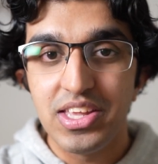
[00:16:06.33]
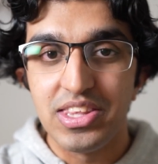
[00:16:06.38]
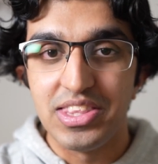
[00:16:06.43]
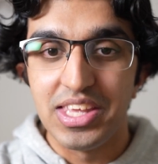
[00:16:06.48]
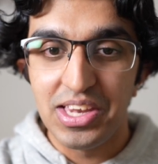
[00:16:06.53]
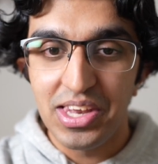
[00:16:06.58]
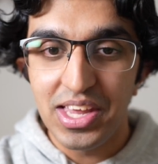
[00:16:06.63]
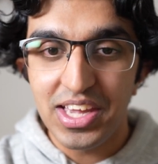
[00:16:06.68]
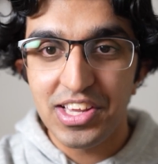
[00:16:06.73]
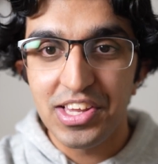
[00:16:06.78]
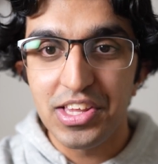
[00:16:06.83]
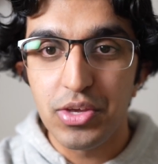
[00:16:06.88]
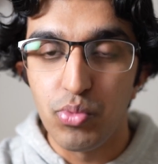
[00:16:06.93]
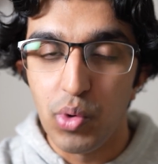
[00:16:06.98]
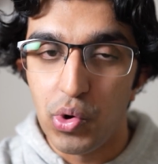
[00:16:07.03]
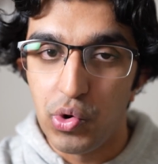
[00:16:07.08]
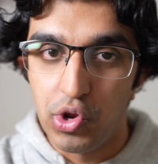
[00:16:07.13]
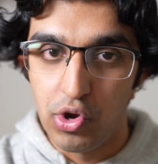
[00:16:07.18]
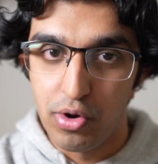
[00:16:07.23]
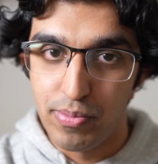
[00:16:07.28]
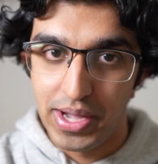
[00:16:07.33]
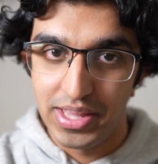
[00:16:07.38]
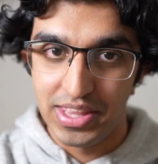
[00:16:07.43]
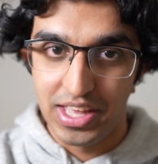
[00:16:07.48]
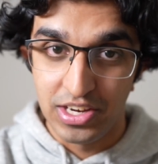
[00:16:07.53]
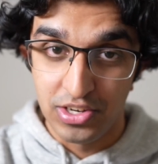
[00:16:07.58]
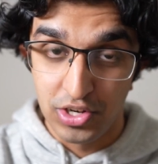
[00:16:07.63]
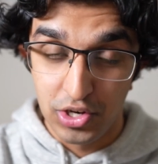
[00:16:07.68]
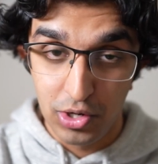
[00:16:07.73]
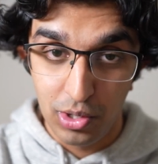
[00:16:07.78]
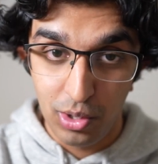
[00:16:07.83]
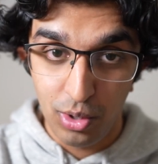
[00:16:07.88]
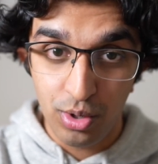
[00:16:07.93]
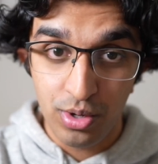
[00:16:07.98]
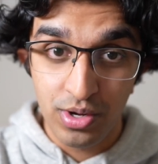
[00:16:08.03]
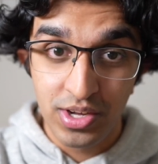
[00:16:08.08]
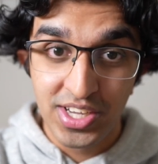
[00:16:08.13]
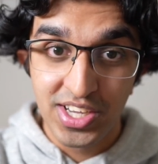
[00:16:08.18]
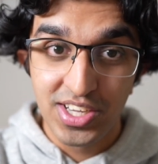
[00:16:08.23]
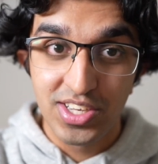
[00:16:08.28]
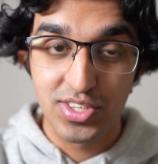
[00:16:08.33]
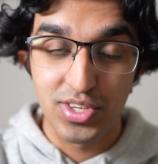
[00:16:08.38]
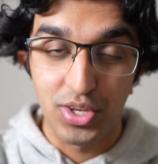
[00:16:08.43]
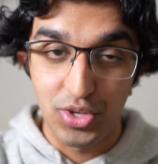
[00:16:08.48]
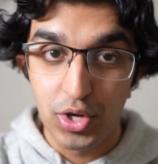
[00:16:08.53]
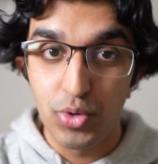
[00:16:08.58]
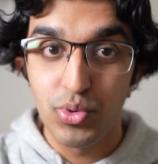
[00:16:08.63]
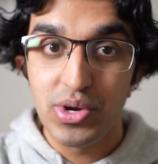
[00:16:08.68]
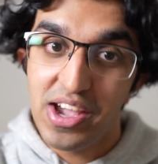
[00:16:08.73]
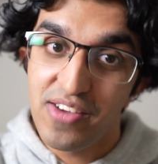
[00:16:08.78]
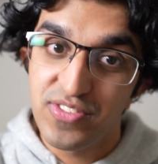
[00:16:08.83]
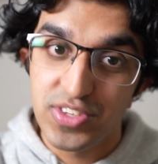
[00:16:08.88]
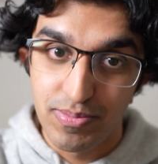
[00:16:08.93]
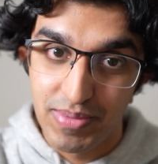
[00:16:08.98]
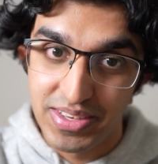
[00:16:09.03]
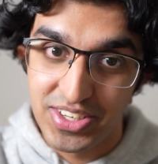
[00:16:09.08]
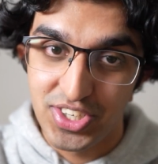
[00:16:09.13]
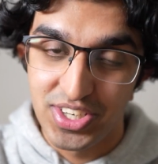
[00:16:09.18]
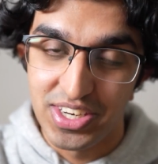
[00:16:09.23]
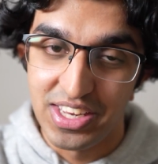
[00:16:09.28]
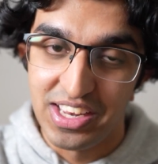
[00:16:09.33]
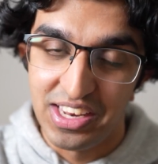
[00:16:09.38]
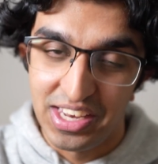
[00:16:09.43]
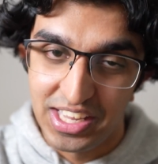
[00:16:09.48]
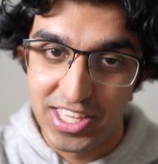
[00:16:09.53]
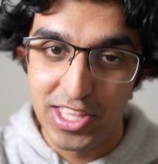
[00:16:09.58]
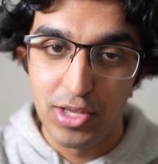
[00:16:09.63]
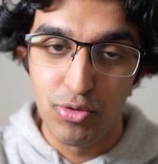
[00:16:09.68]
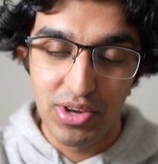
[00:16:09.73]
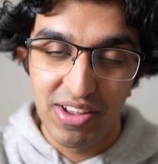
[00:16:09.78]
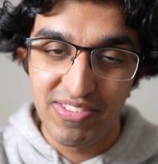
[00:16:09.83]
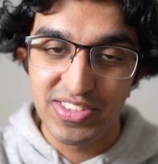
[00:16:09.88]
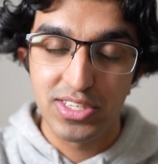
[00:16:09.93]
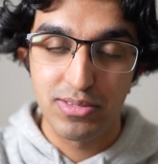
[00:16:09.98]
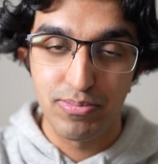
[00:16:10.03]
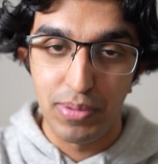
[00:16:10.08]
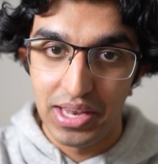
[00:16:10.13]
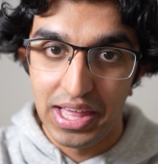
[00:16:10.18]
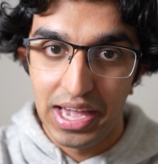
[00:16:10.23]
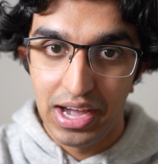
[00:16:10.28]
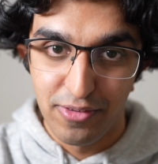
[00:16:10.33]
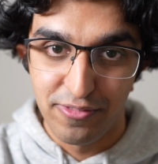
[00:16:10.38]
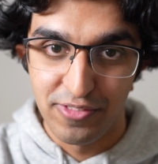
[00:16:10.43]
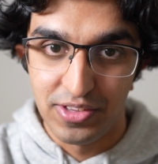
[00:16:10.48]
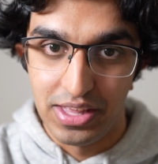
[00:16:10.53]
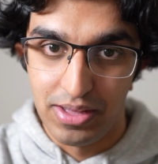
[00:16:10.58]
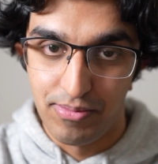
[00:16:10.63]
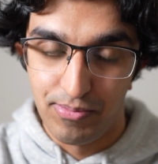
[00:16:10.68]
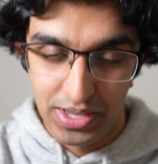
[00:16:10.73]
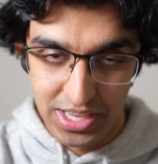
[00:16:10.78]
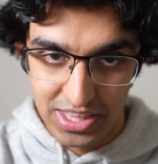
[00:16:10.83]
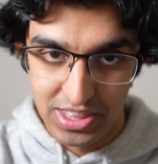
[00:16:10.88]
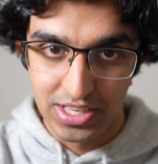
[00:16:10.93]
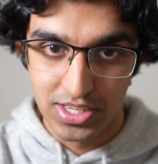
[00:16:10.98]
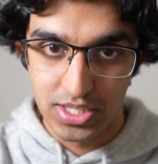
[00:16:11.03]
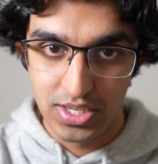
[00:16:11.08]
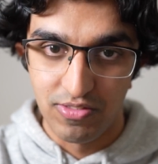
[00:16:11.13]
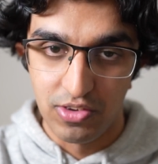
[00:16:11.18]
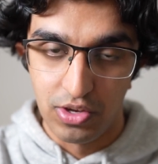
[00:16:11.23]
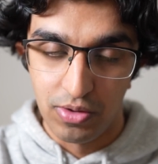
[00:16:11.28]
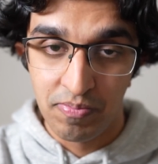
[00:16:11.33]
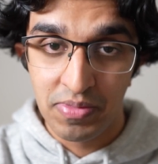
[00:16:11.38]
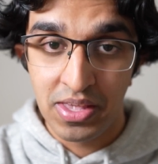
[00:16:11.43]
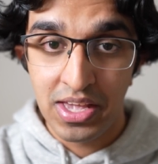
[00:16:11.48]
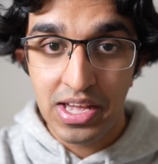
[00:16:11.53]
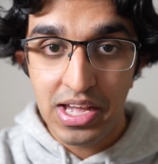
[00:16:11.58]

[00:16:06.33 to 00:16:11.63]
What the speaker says: They likely won't know about that new law, so you would have to mention it, like you would have to spell it out for them in the interview.